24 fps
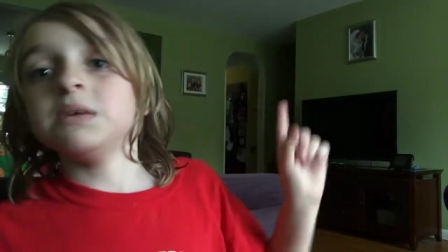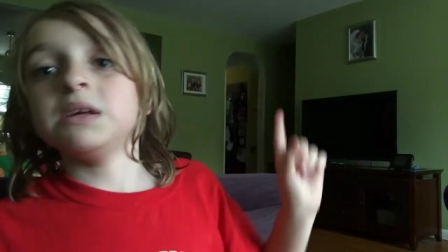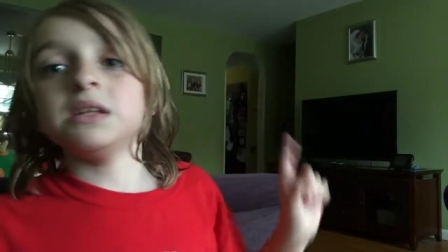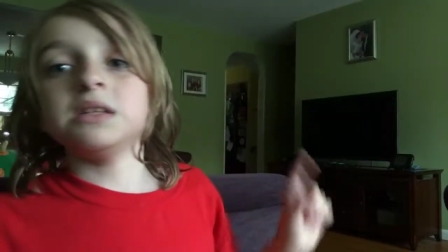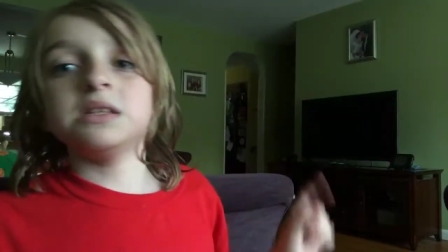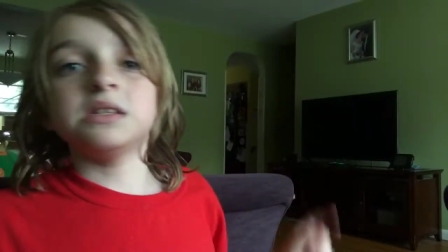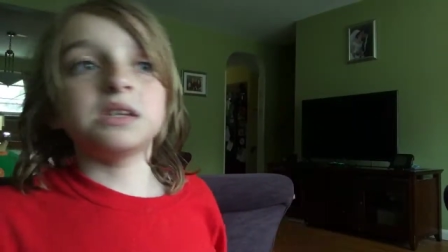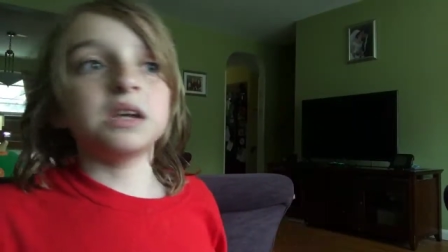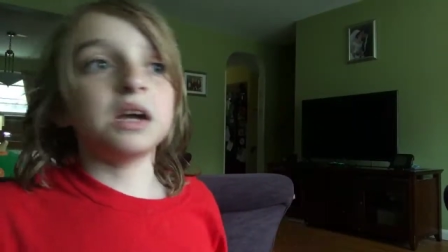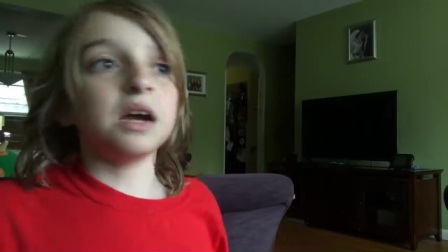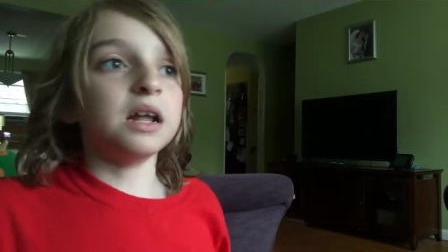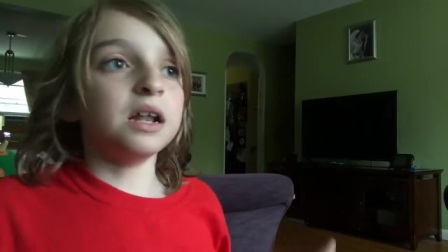mean it's
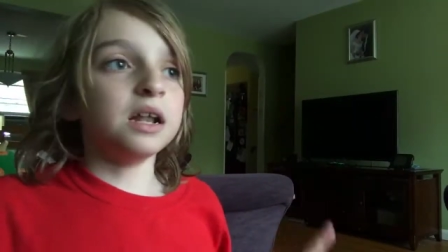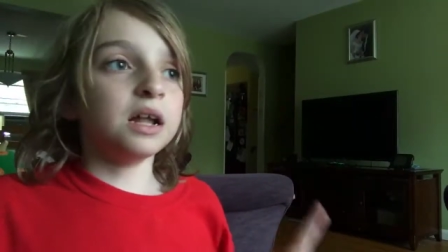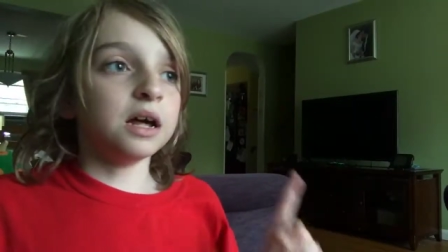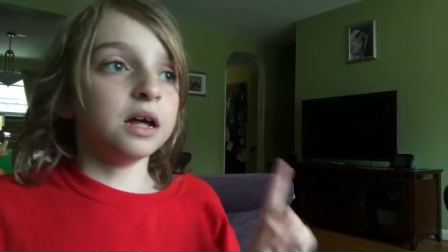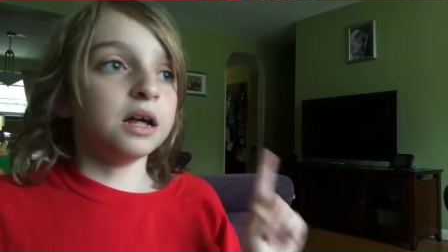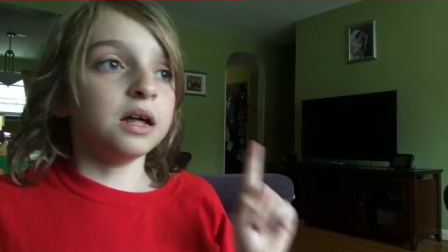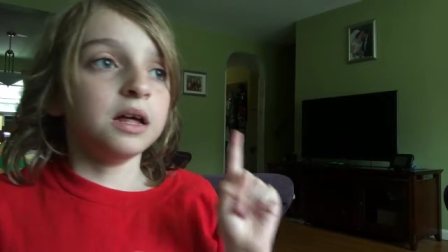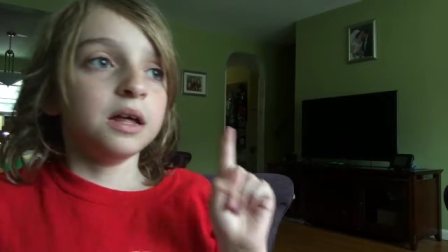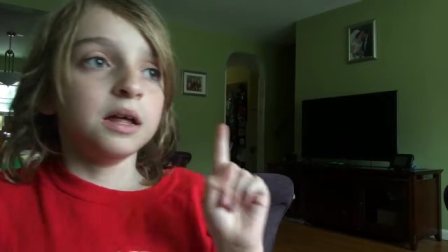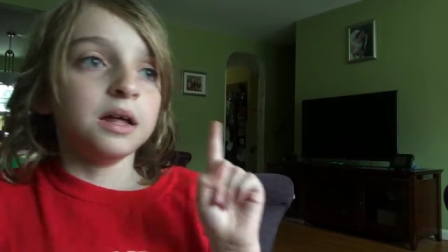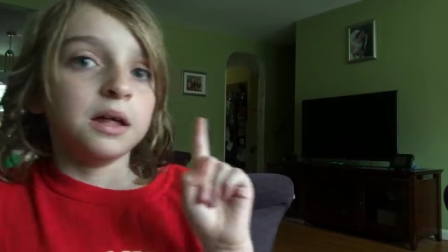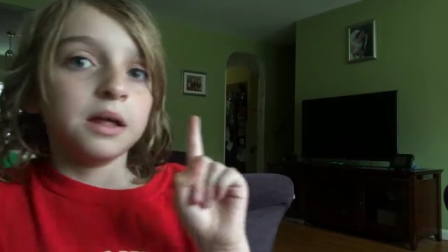gonna
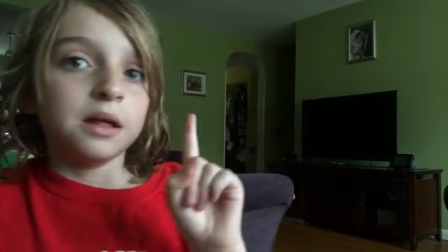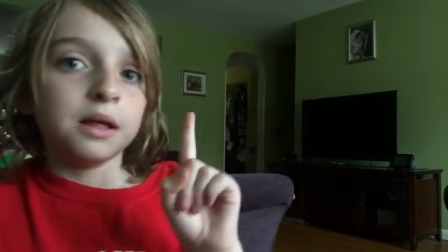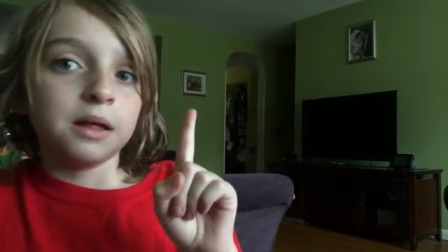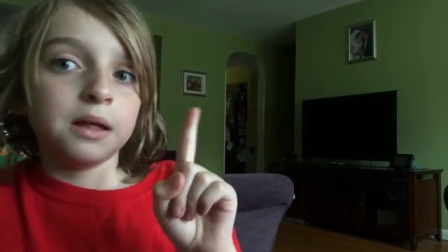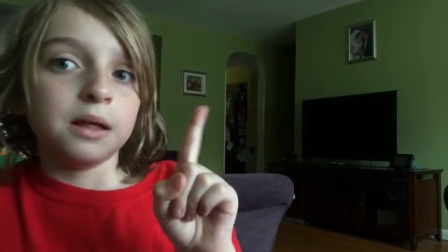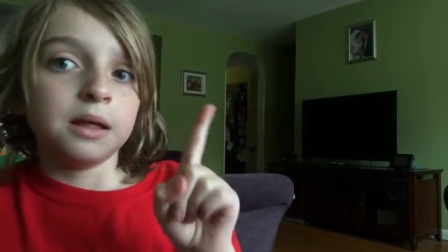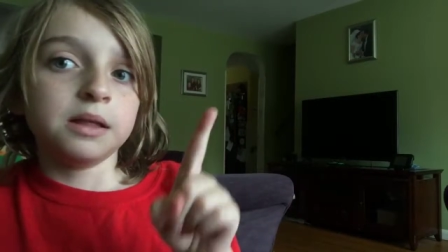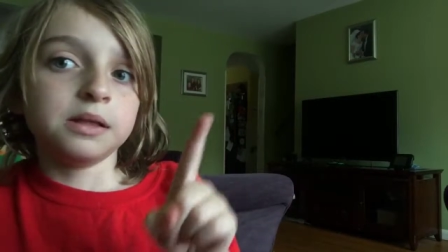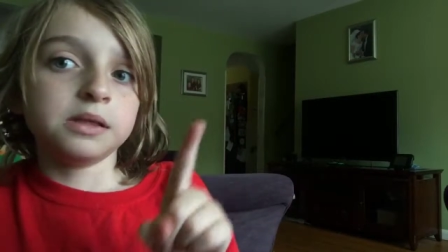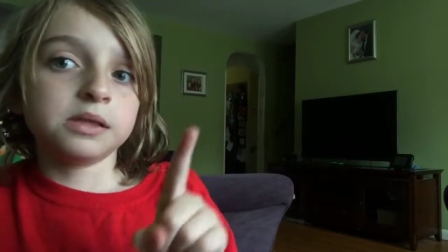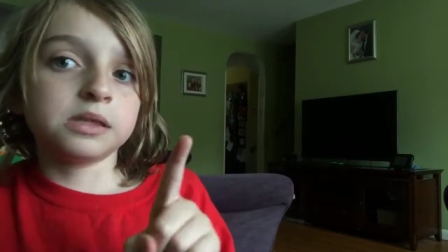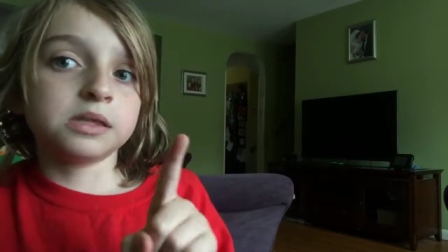
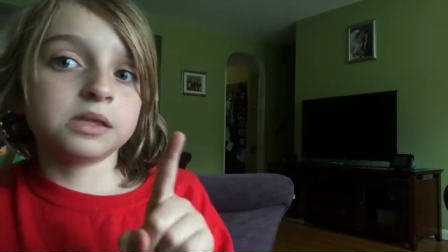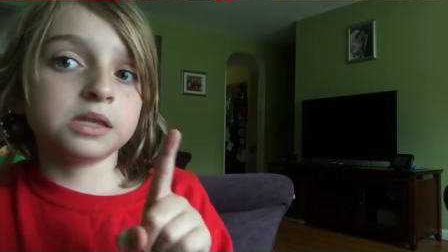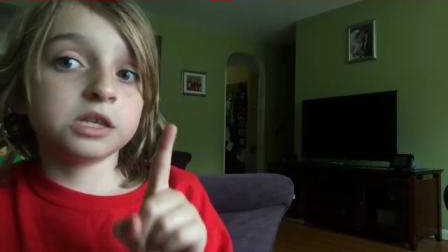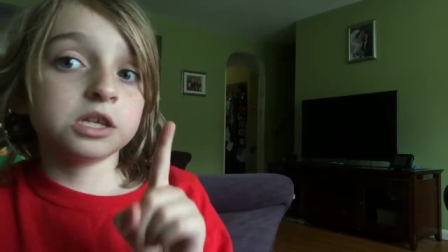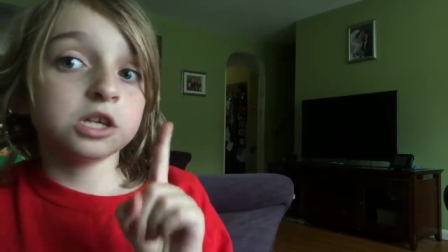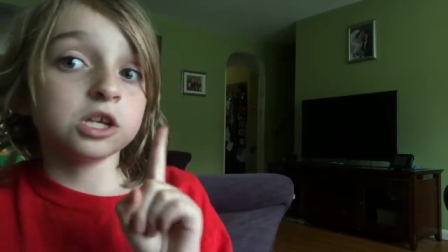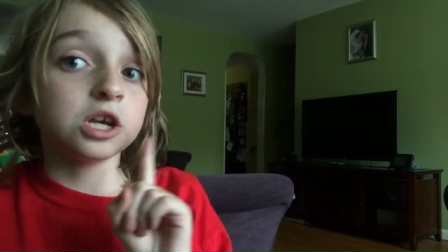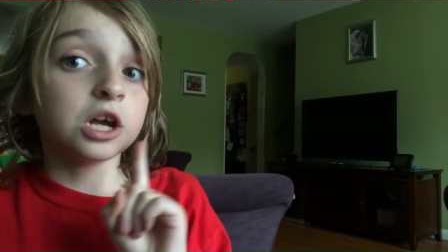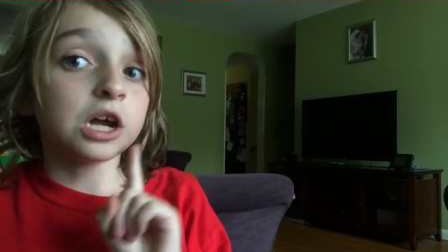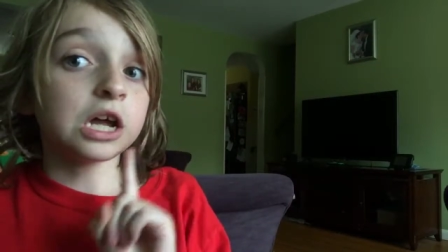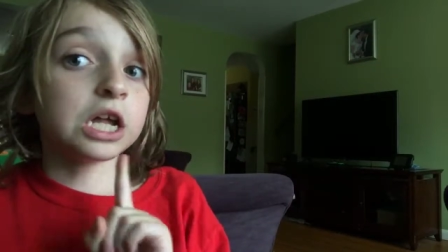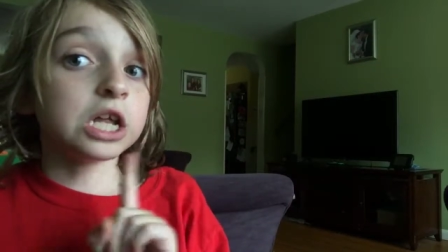it's
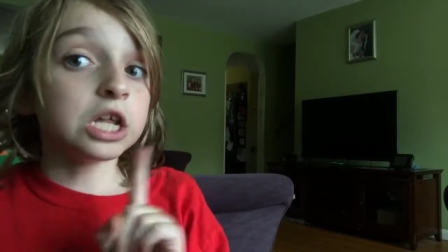gonna